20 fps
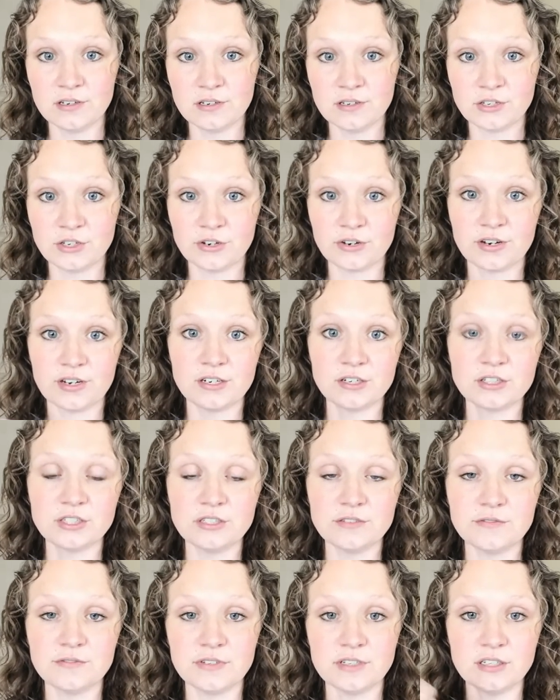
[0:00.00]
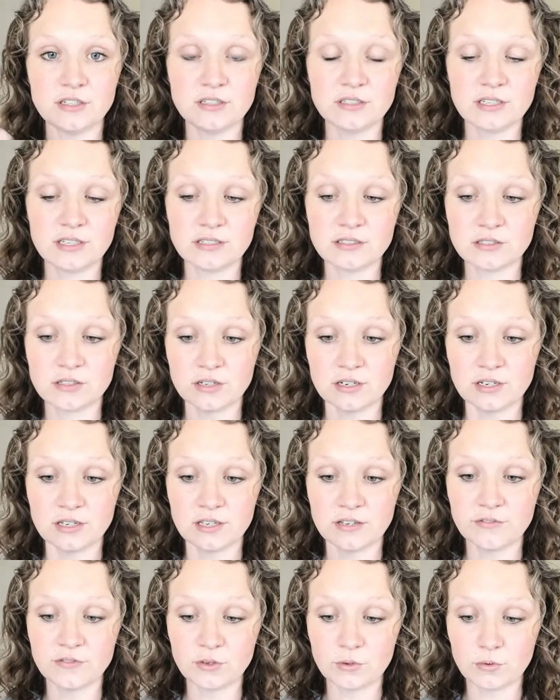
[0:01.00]
your energy field is going to
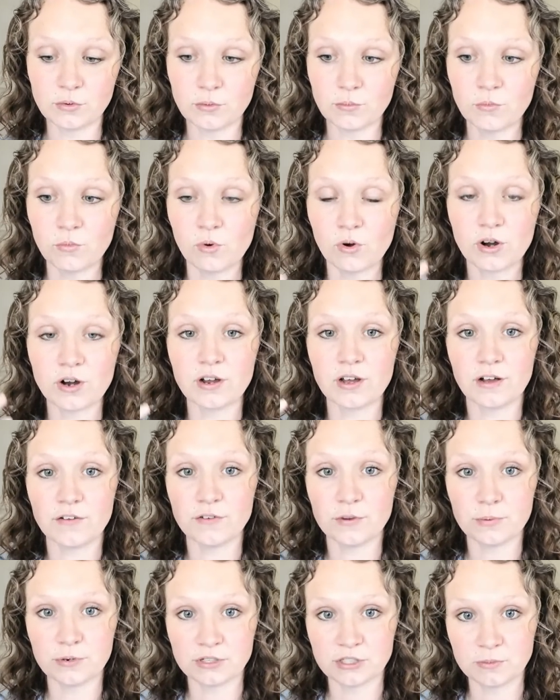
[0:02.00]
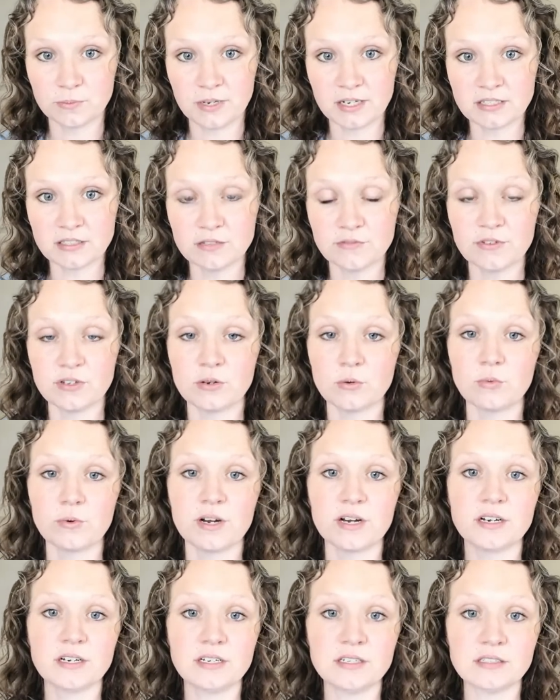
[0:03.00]
give you more of a perspective and
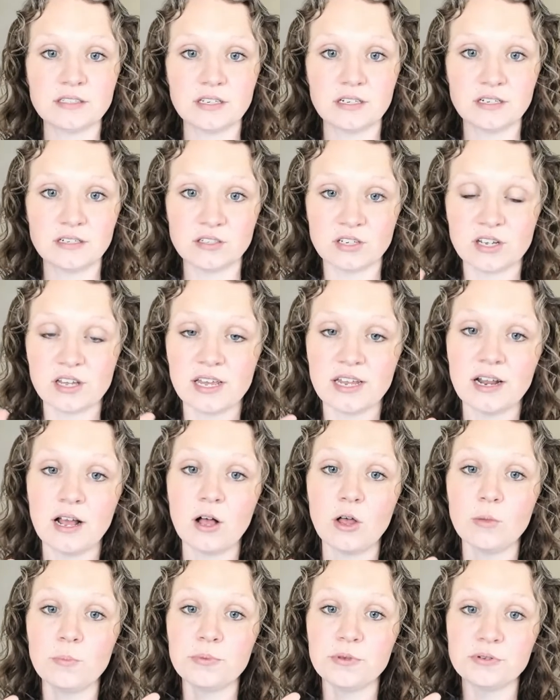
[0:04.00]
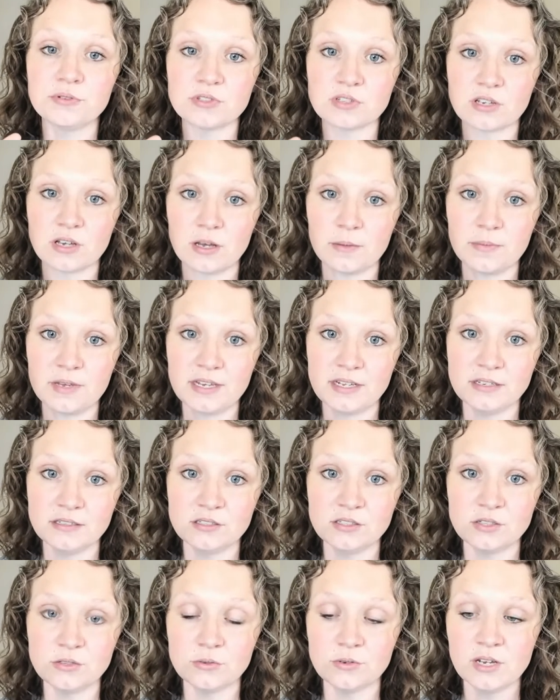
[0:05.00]
awareness and and help you to come
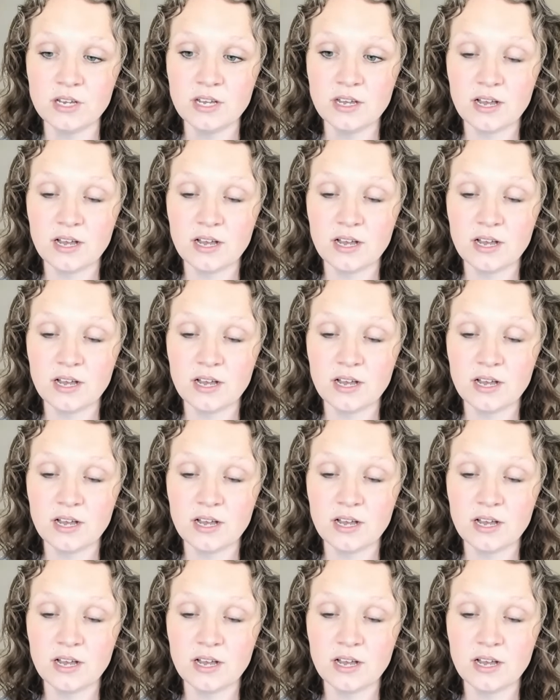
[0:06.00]
into